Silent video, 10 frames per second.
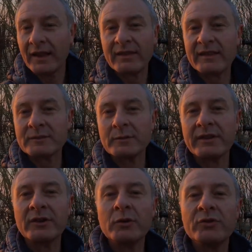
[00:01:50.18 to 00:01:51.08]
I think that's
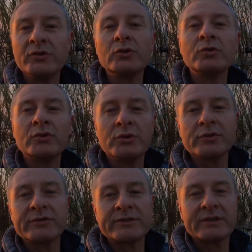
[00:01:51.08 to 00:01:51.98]
what they call the dawn
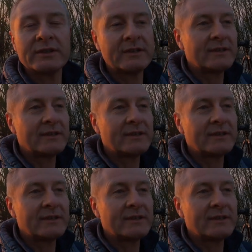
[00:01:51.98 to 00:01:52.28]
chorus.